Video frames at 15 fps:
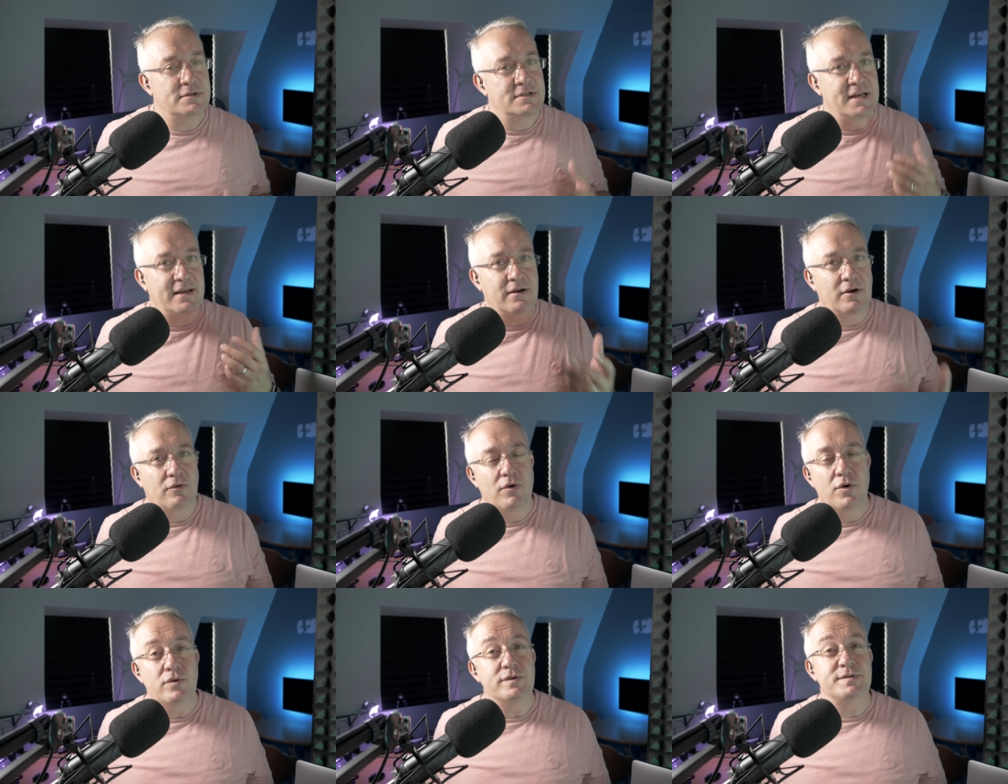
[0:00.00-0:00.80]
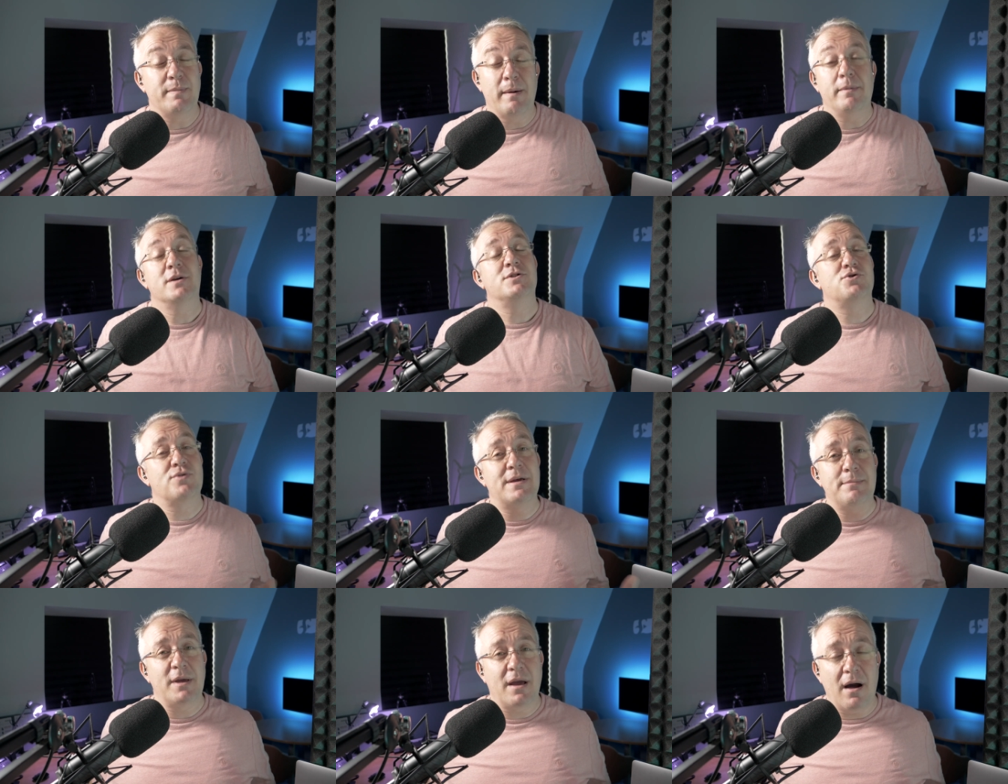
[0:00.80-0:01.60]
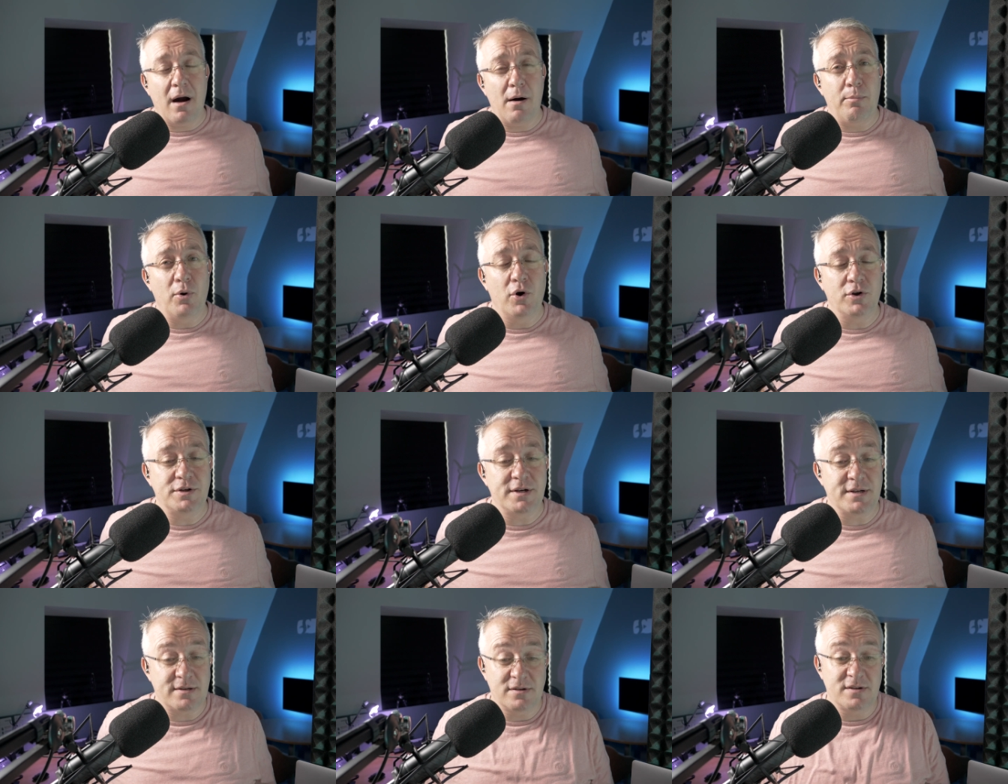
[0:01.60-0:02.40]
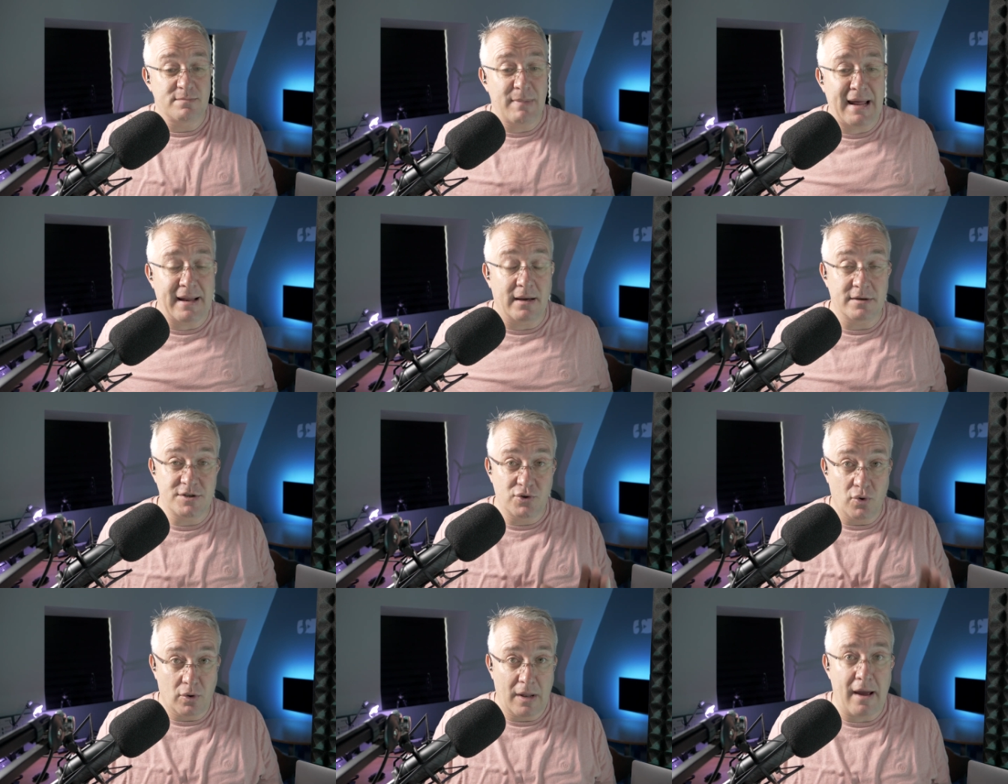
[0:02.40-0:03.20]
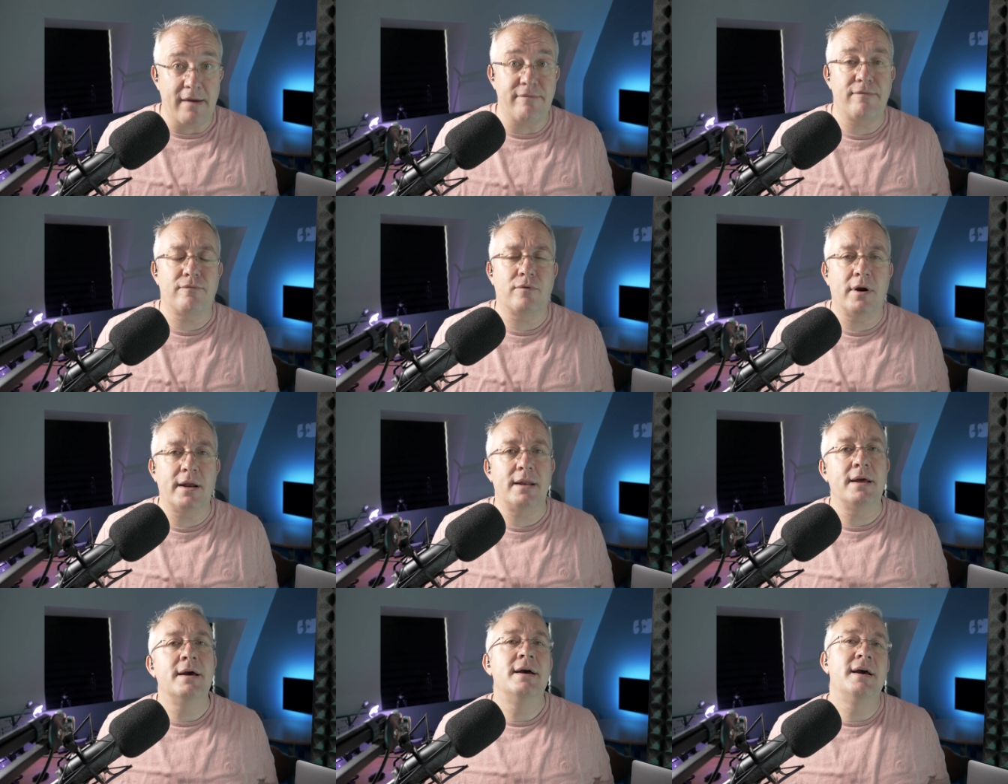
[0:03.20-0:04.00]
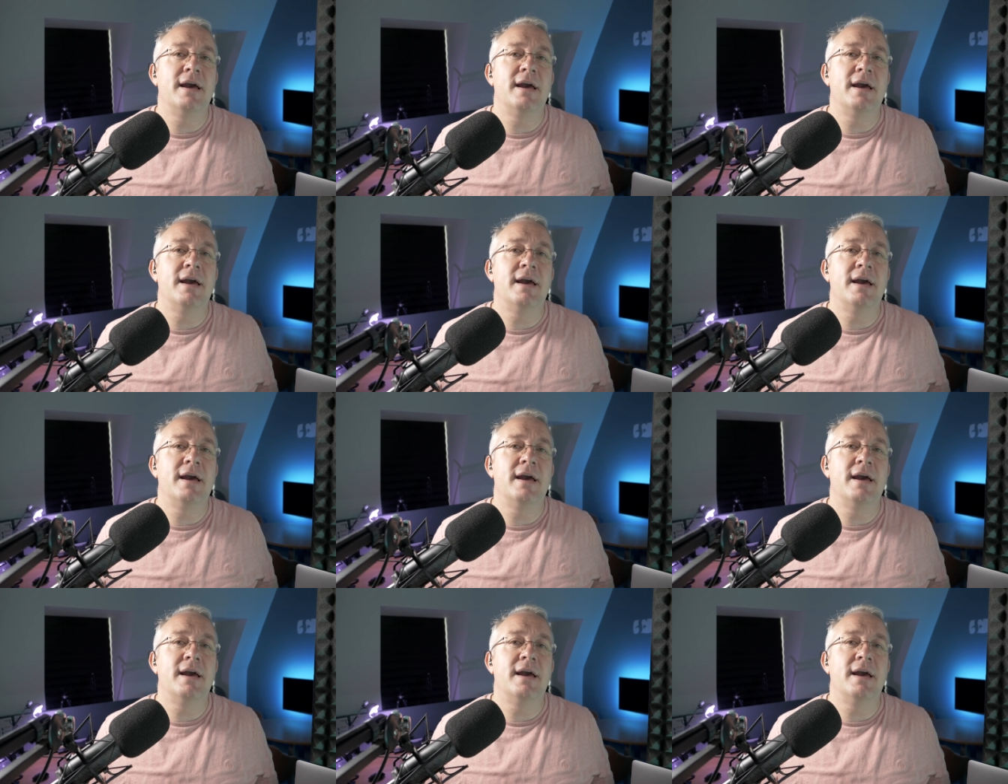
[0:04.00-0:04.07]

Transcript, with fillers: take a cruise, maybe a dream car purchase. Doesn't matter. It's your life, right?